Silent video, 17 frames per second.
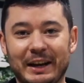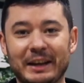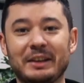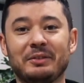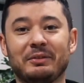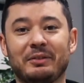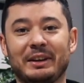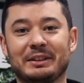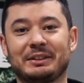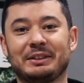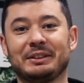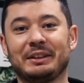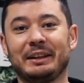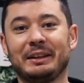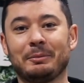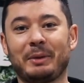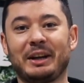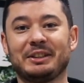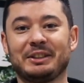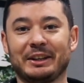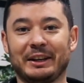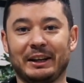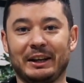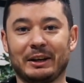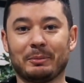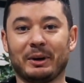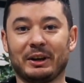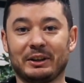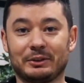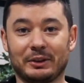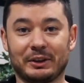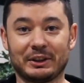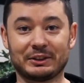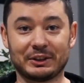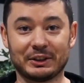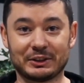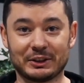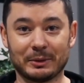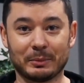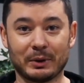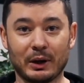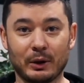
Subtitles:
I invested in my Genelec monitoring system,